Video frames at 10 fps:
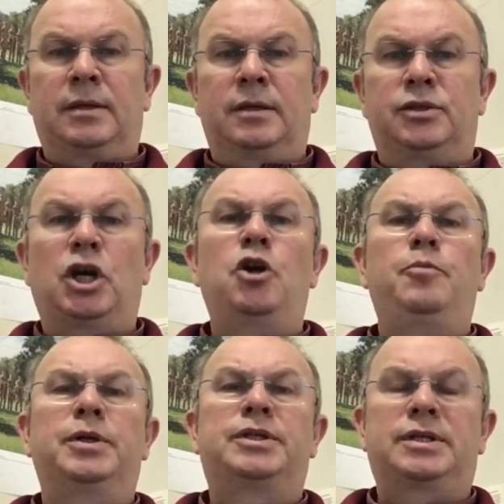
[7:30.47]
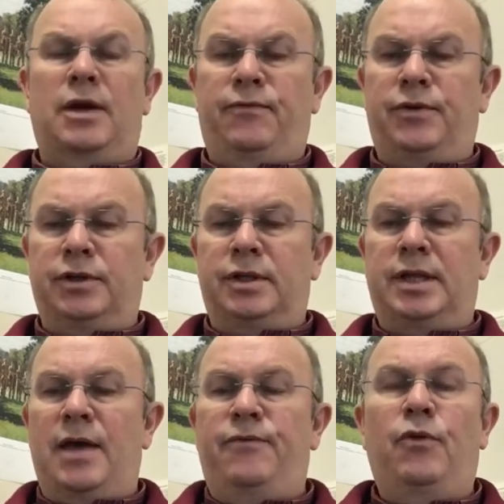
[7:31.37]
Job has suffered,
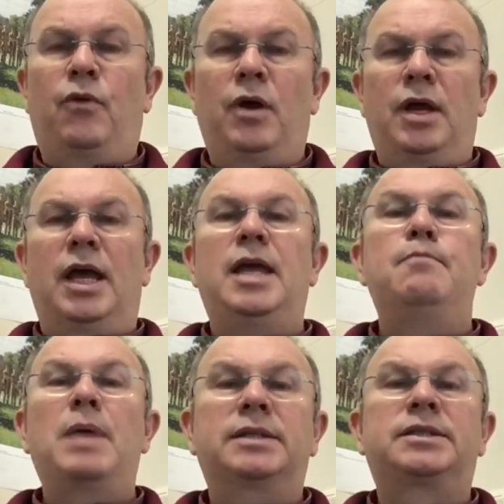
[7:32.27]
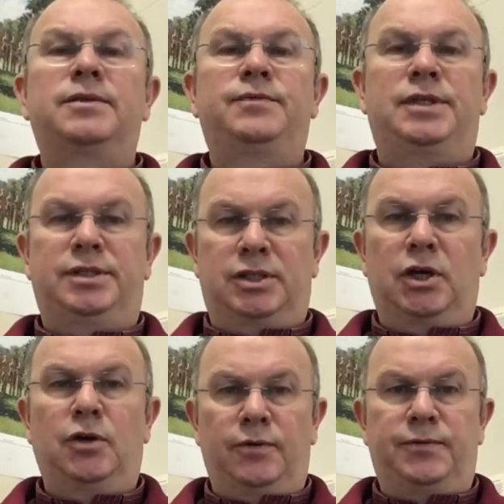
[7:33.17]
therefore he must have
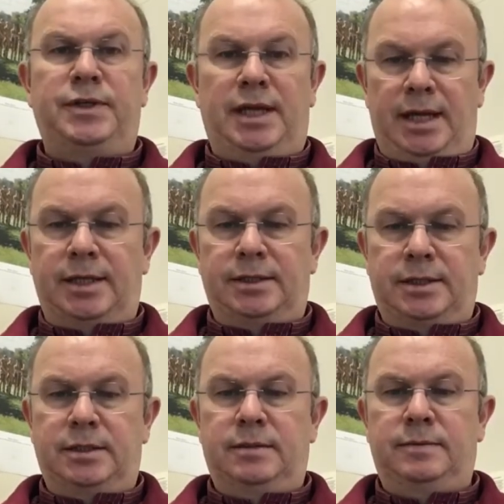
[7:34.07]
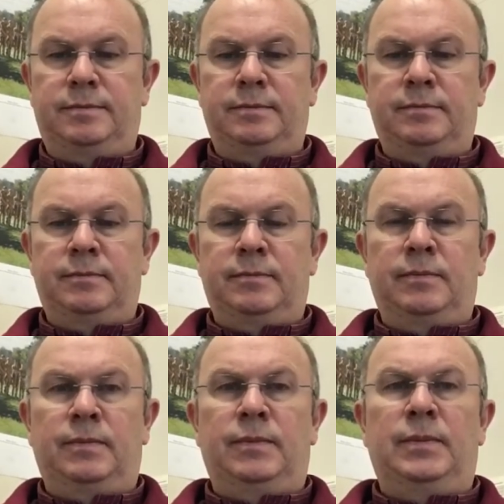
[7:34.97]
deserved it.
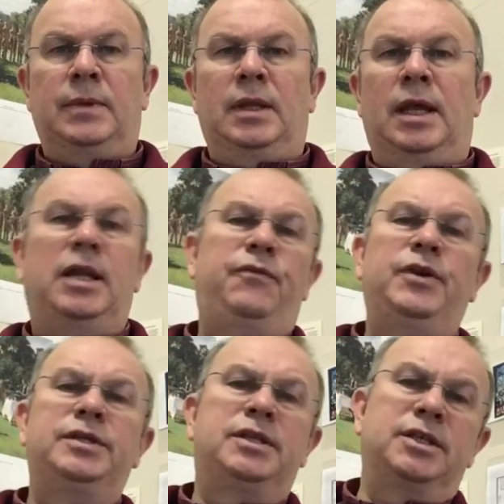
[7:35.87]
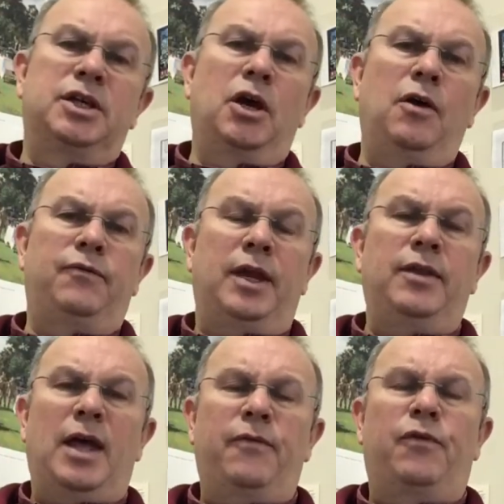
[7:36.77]
And if he's deserved it,
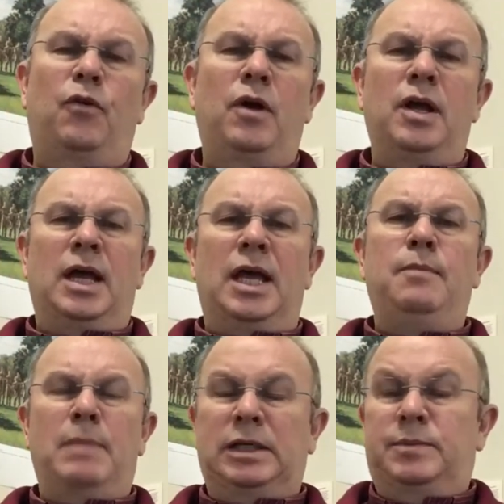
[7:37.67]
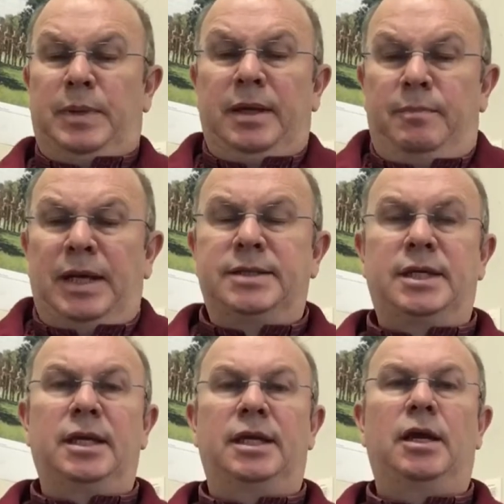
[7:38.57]
therefore he must be
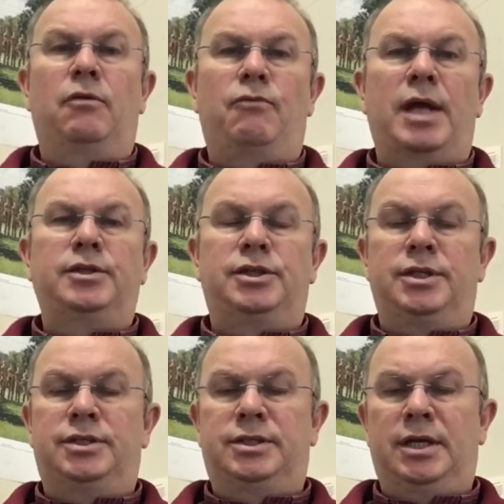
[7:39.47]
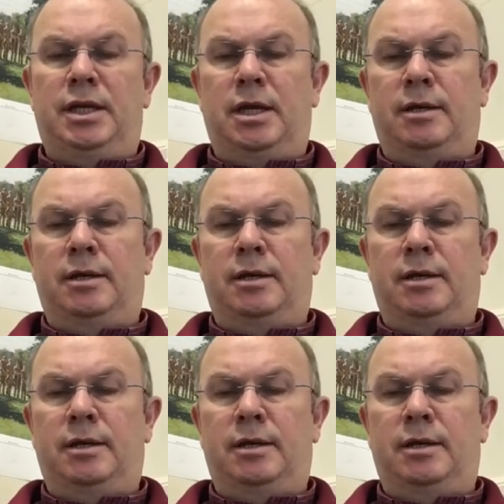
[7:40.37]
basically a wretched sinner.